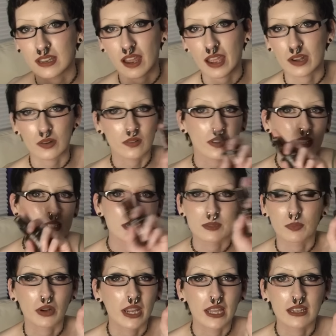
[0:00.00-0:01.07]
I don't like
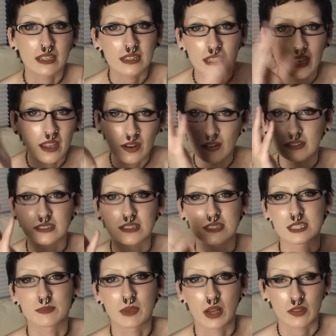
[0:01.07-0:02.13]
spray it in the air and then
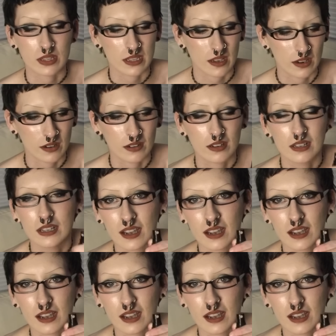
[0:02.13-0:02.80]
smell the air.